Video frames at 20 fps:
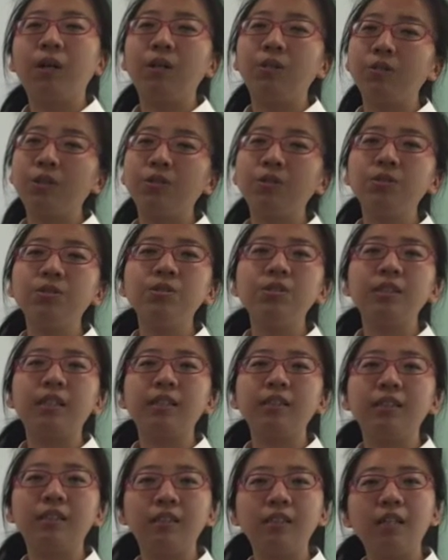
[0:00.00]

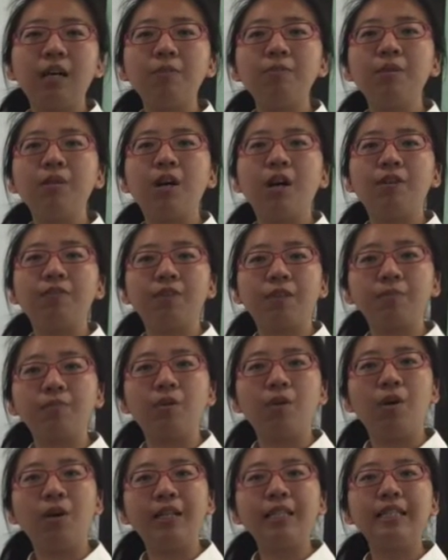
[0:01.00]
reducing the number of
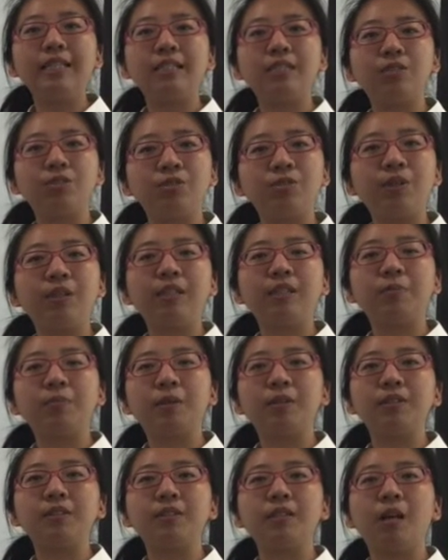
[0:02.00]
employees during the
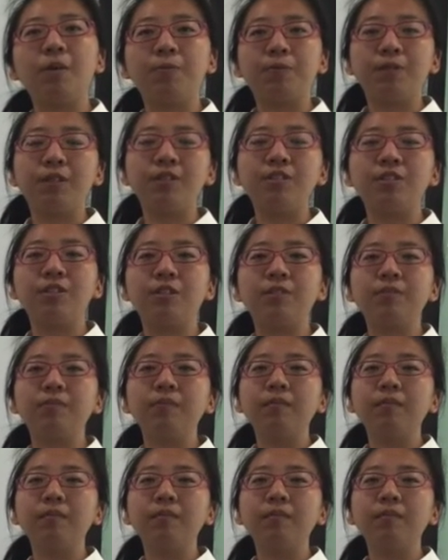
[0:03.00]
operation.